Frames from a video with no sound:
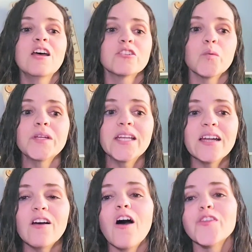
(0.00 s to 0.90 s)
So we
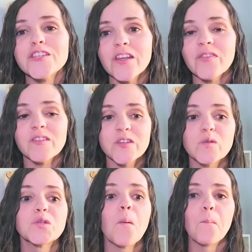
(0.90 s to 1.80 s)
did the stuff that she
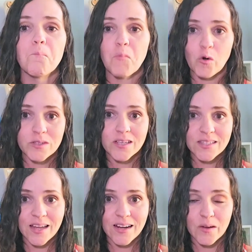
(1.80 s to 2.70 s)
was most
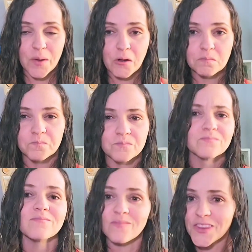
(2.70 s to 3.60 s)
excited about,
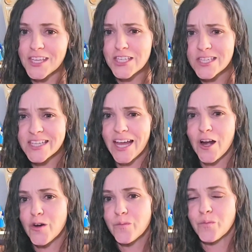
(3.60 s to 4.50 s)
just to get
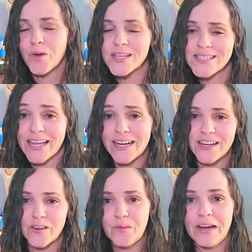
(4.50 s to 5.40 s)
her
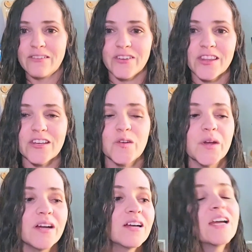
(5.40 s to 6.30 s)
excited and ready for the new
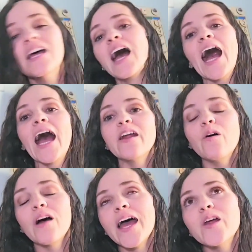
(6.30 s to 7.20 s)
year.
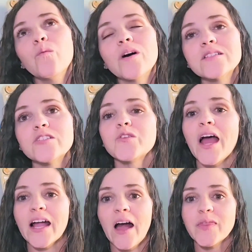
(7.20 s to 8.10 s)
I didn't want to
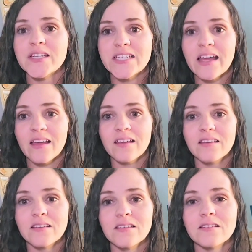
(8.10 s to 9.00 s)
drag out the
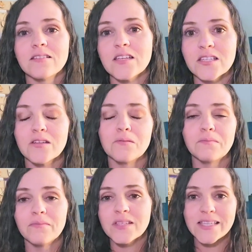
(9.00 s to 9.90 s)
day just
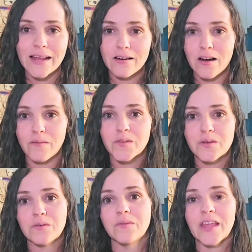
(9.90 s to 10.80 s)
to set her up
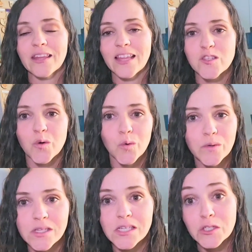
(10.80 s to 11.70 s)
to think that school
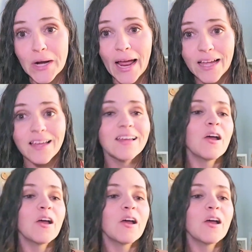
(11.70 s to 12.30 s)
was drag.